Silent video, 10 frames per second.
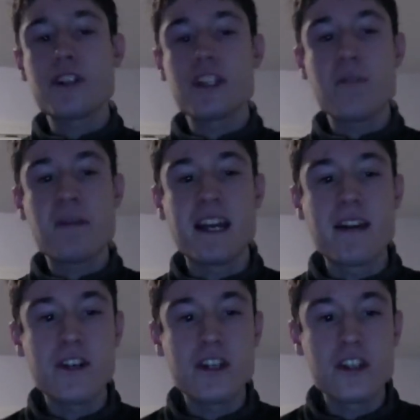time I
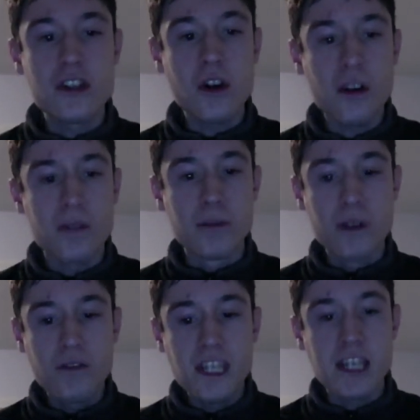ever saw a
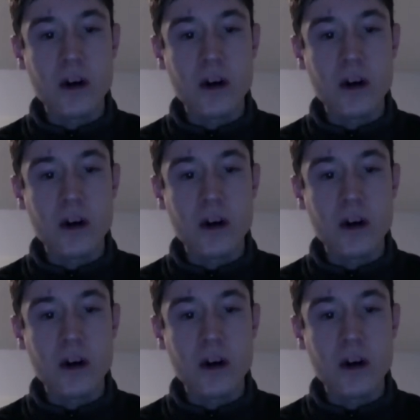movie in a